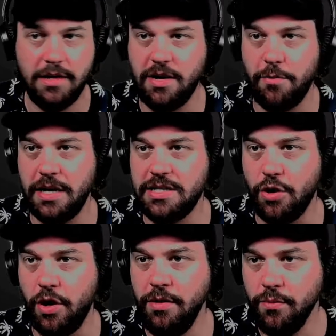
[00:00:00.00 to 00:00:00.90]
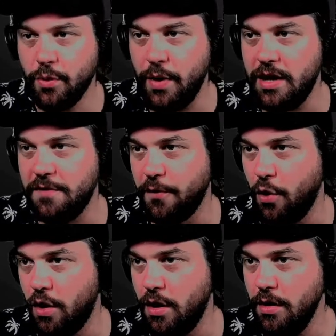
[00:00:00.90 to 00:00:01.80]
everybody doing? We're ready
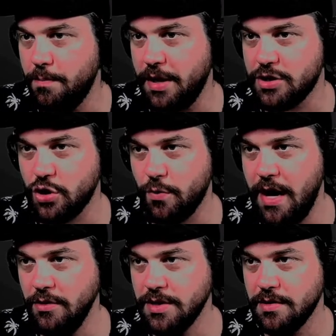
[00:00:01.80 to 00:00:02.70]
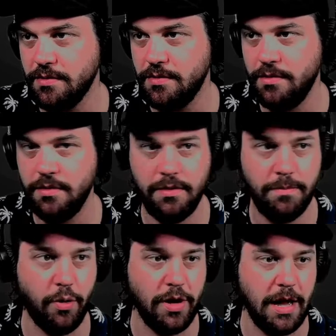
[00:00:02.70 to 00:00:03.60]
for picture round.
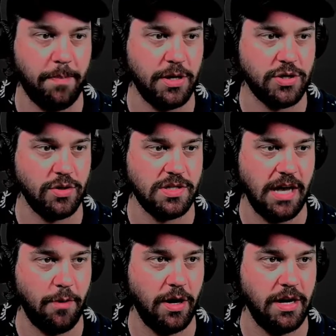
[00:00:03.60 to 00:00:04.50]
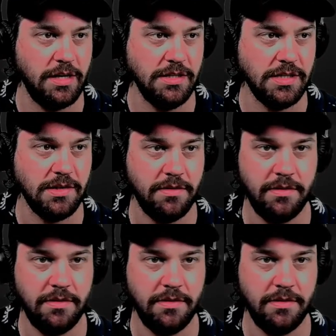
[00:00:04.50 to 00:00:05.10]
Point at picture. Say what is.